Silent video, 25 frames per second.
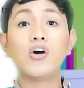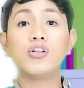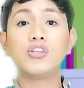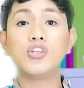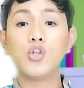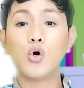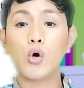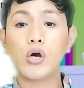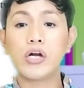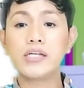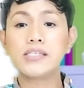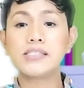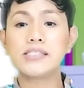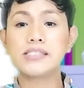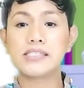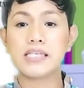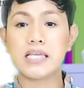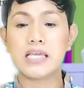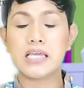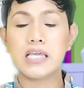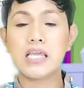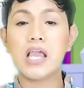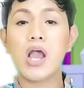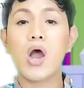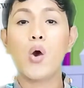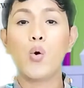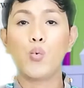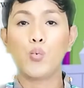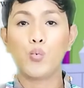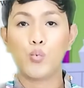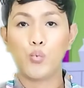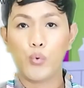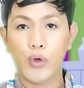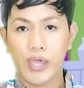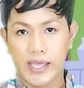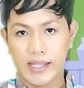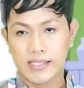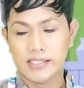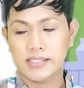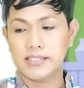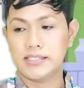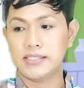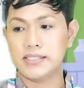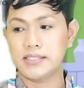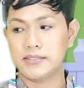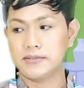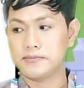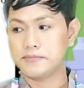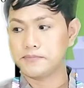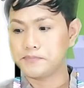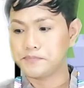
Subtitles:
nor C wins.